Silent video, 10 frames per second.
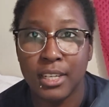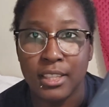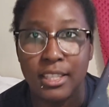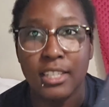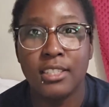
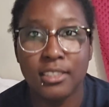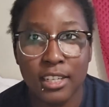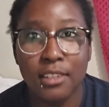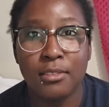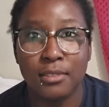Like this
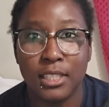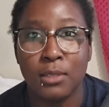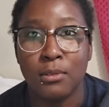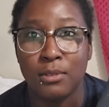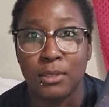stuff,
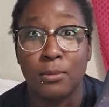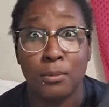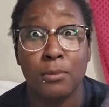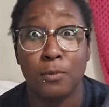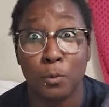this one was
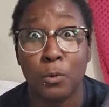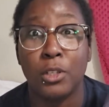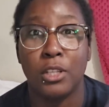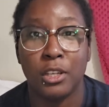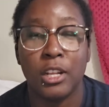
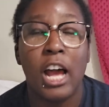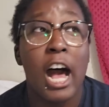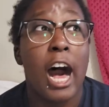really good.